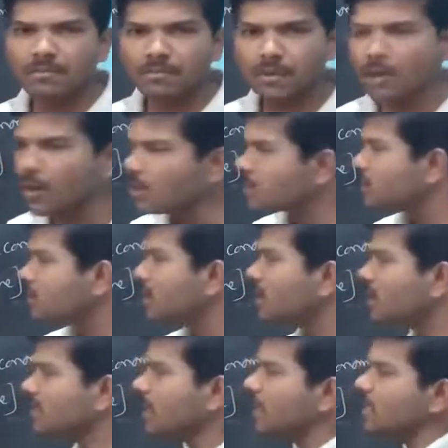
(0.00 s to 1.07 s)
because
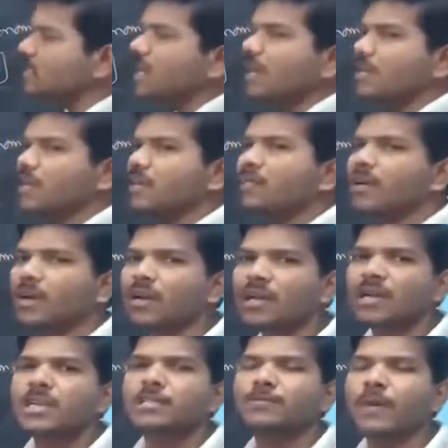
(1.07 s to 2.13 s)
that is under
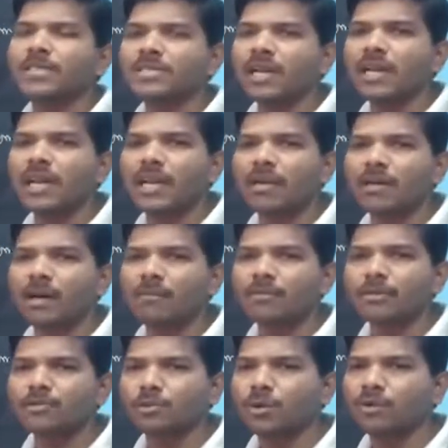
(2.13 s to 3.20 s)
our special
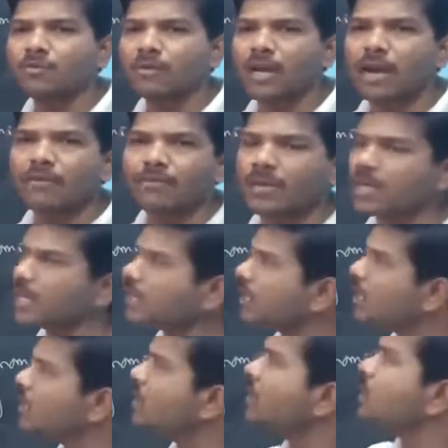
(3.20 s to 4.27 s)
economic zone we have created,